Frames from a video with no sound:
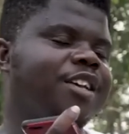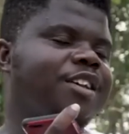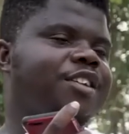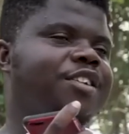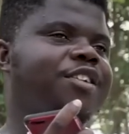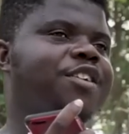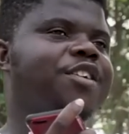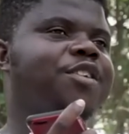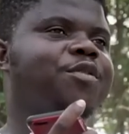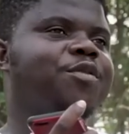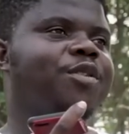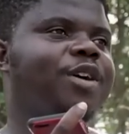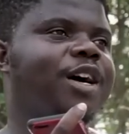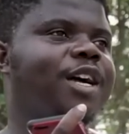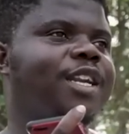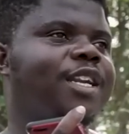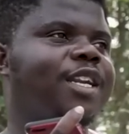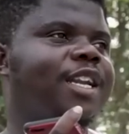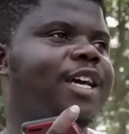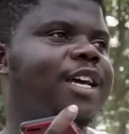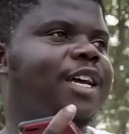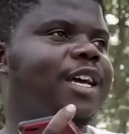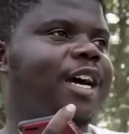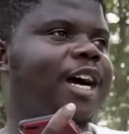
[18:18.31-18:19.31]
You know what?
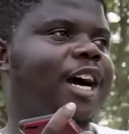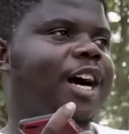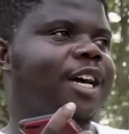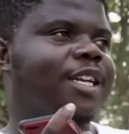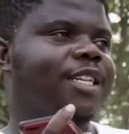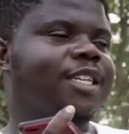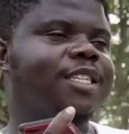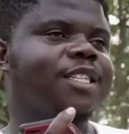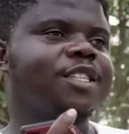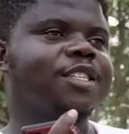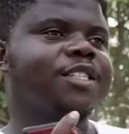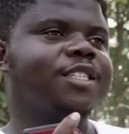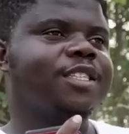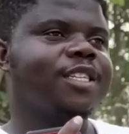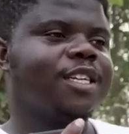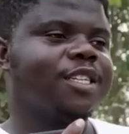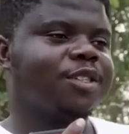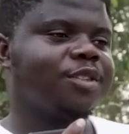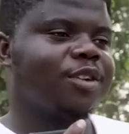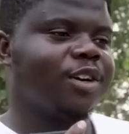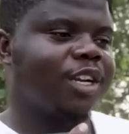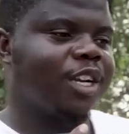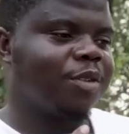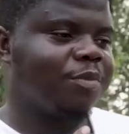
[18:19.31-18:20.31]
Let, uh, this is
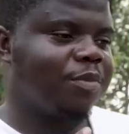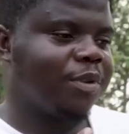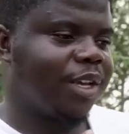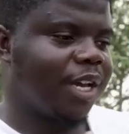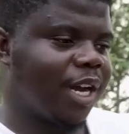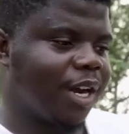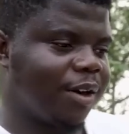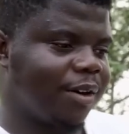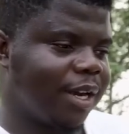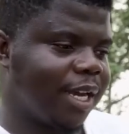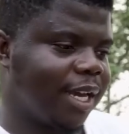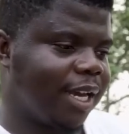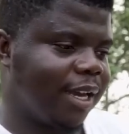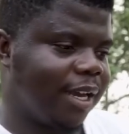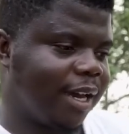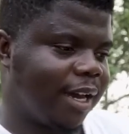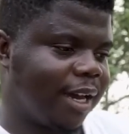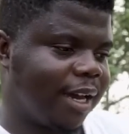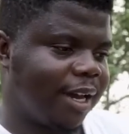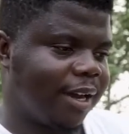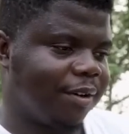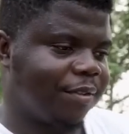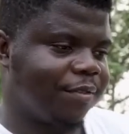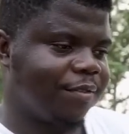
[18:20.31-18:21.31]
just going to be our
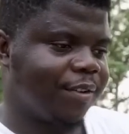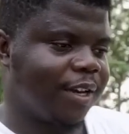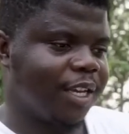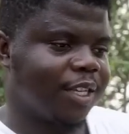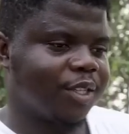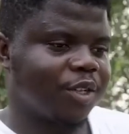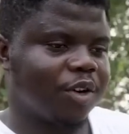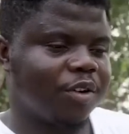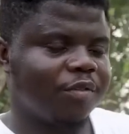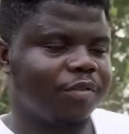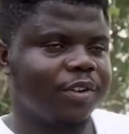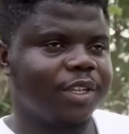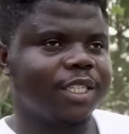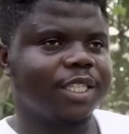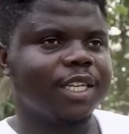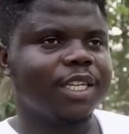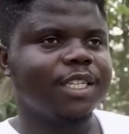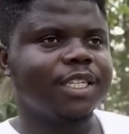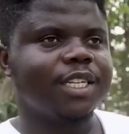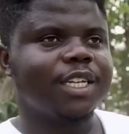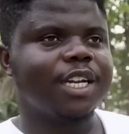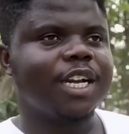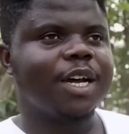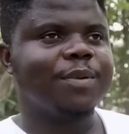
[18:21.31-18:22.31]
uh, first conversation.